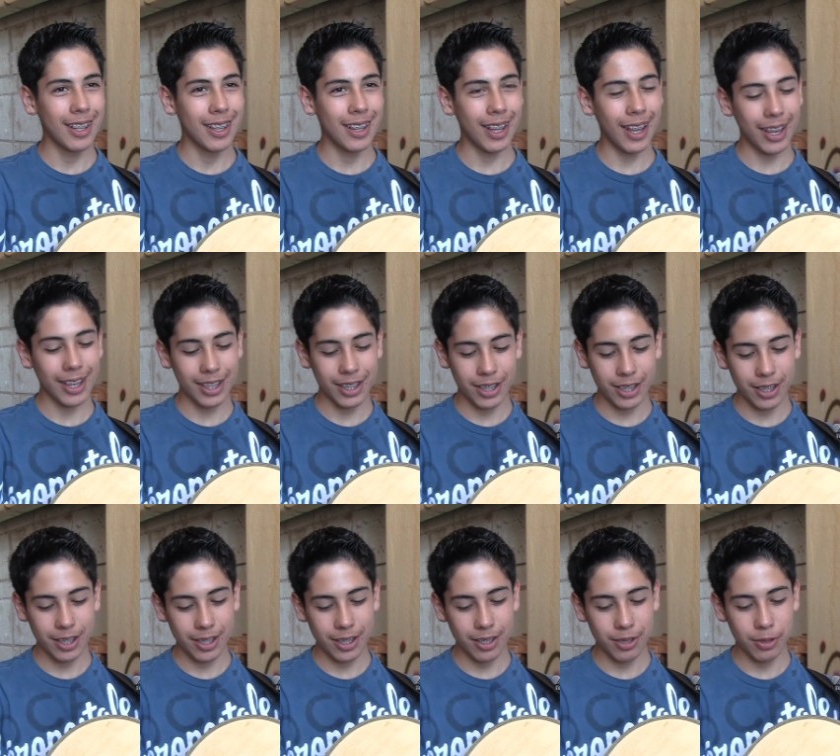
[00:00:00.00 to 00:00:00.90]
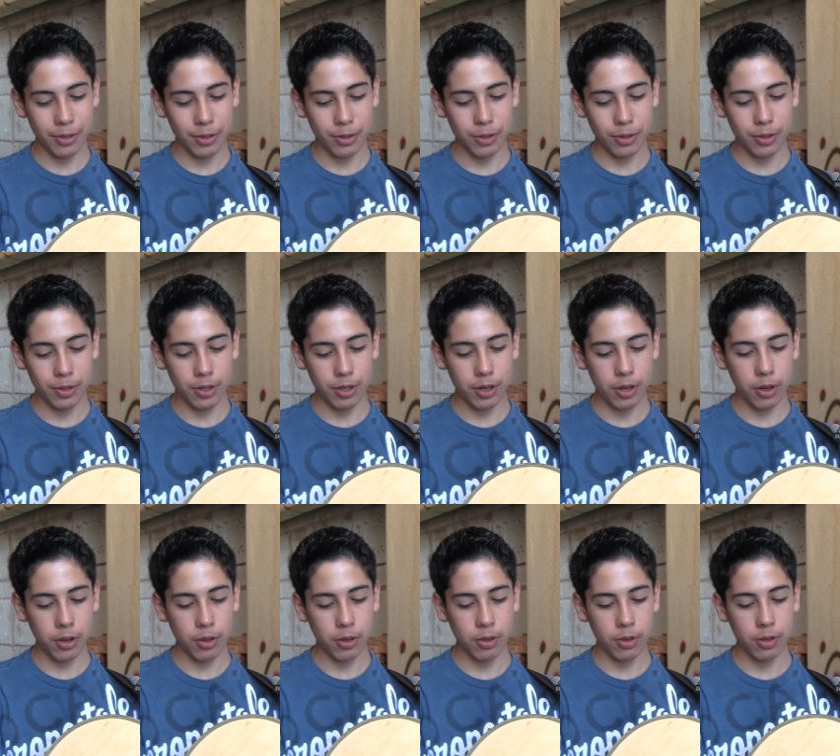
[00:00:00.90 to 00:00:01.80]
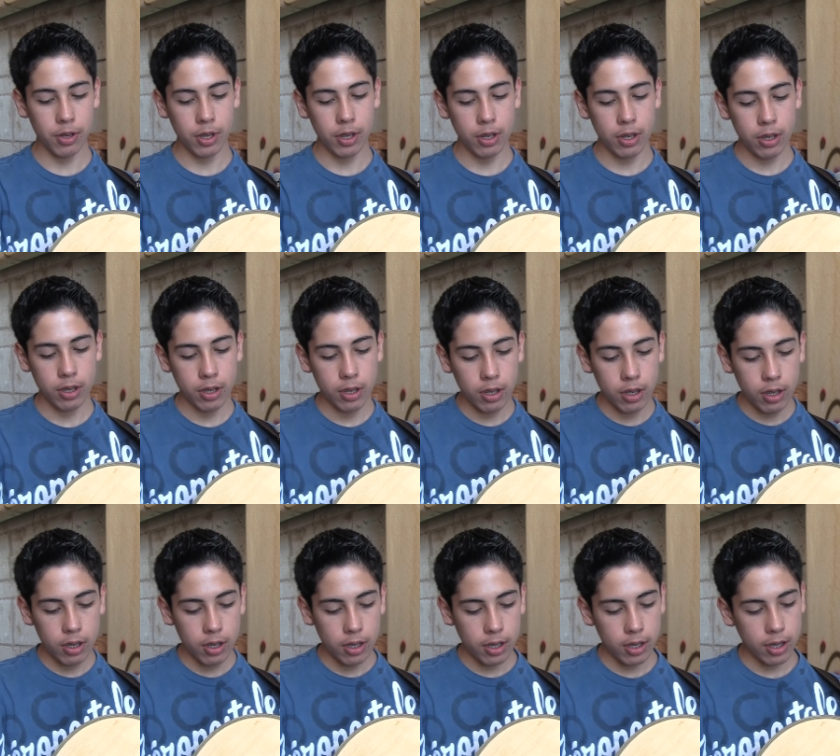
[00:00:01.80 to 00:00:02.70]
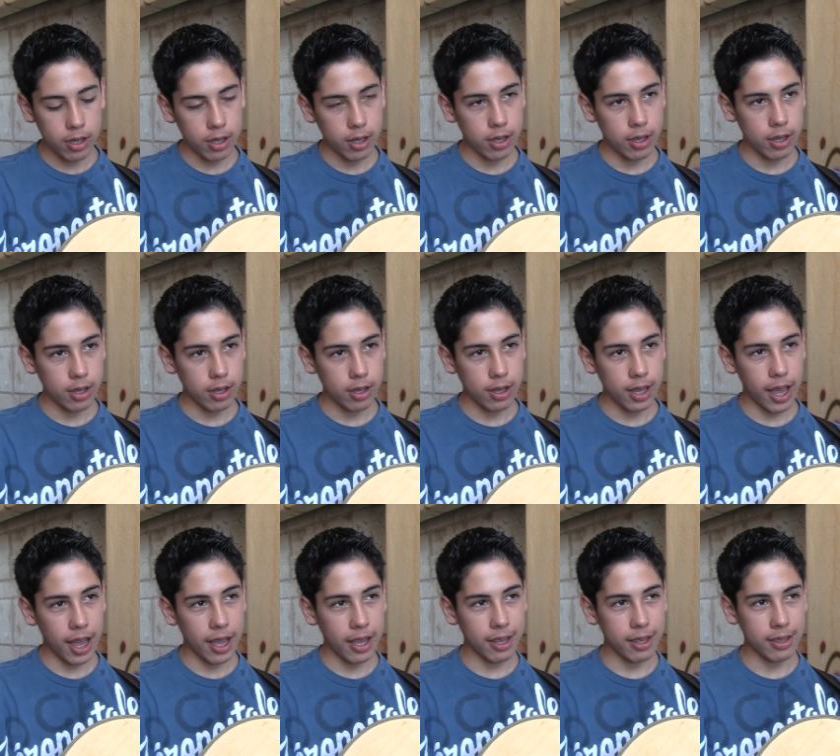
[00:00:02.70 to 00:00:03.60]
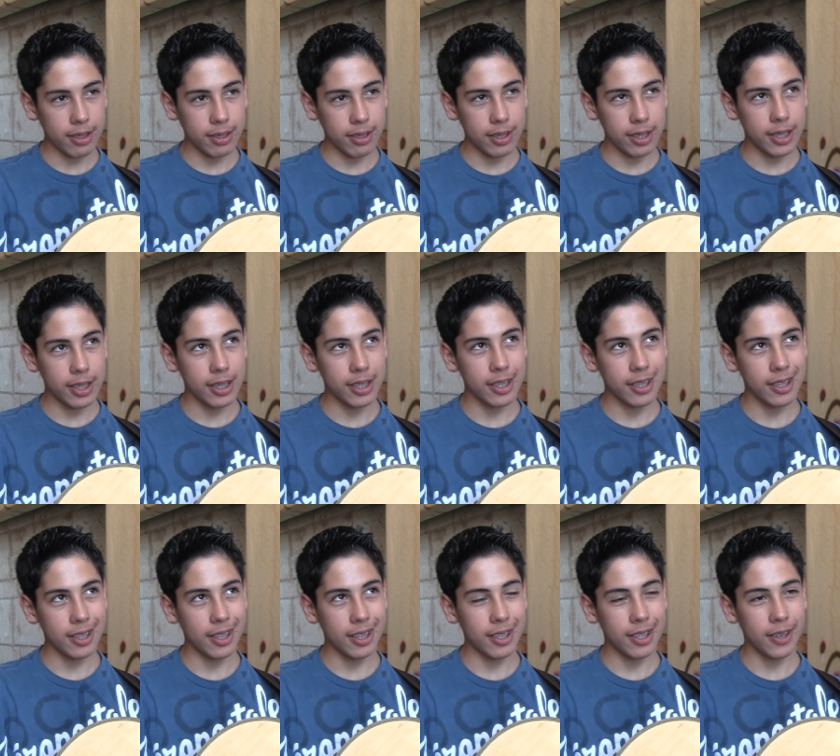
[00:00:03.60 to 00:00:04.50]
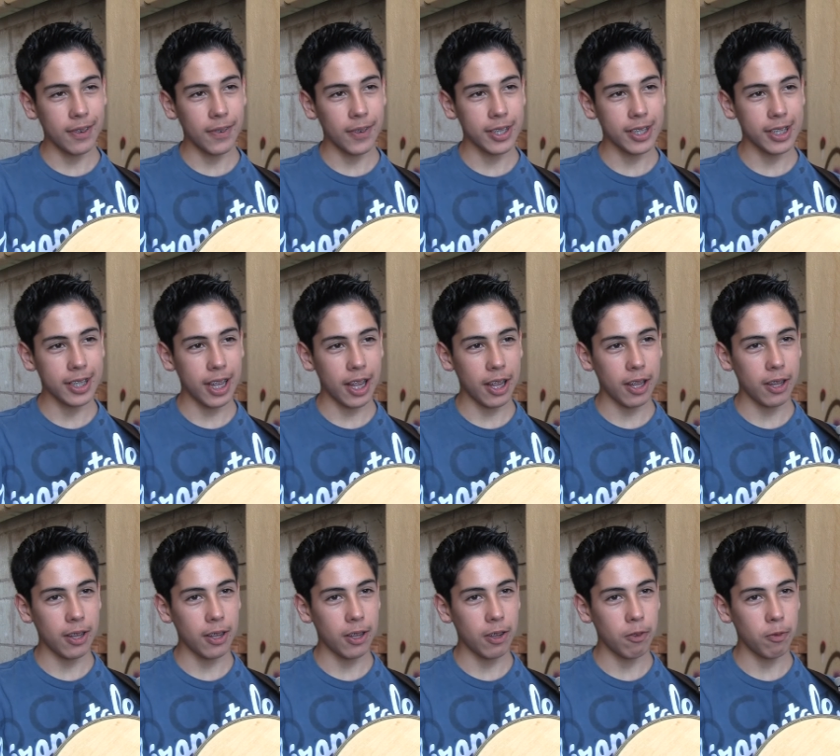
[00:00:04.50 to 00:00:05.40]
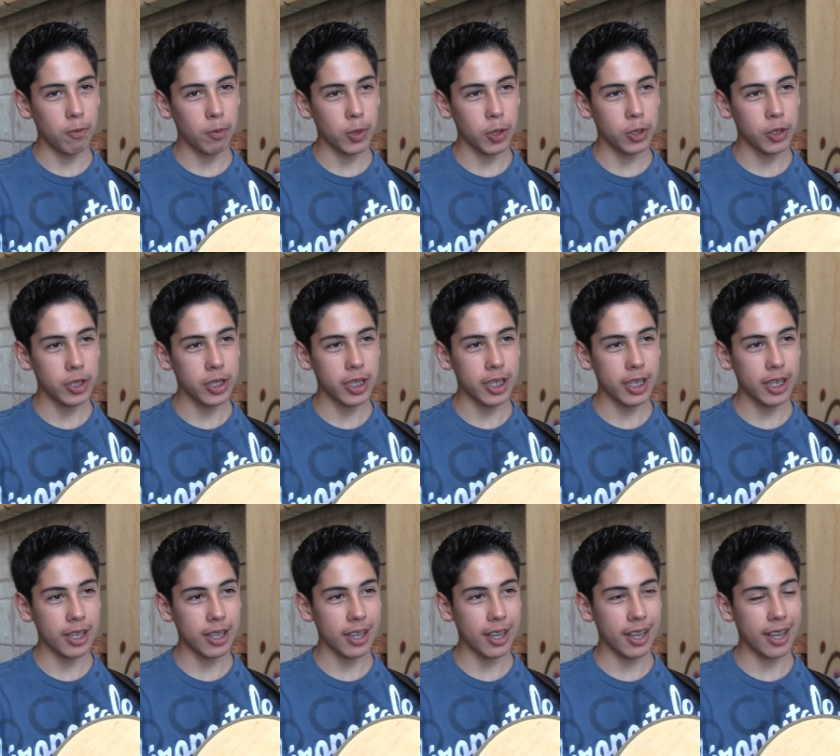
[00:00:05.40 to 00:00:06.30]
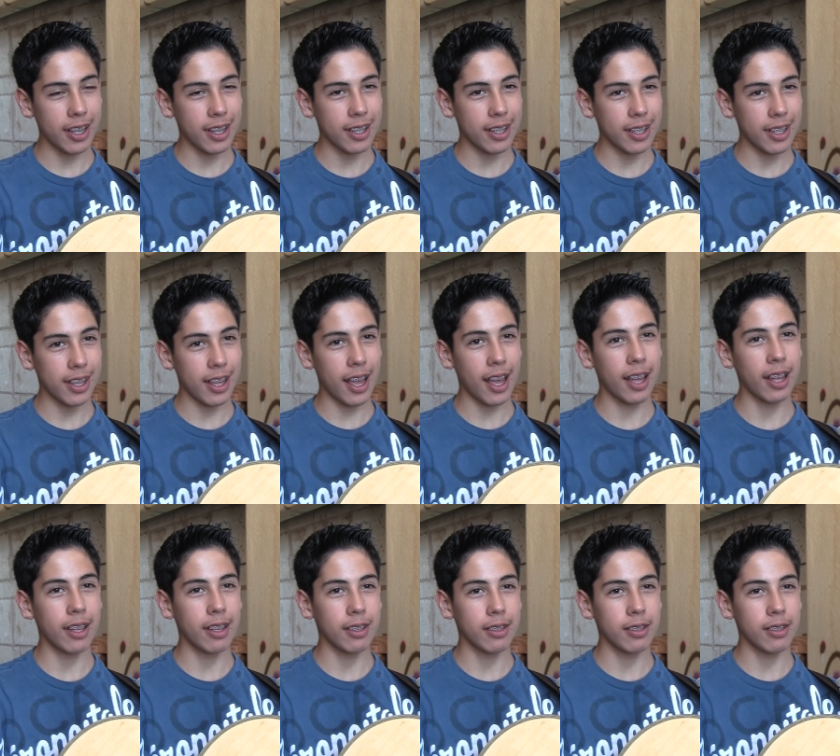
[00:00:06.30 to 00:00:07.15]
like, to know that this is a different style of music and that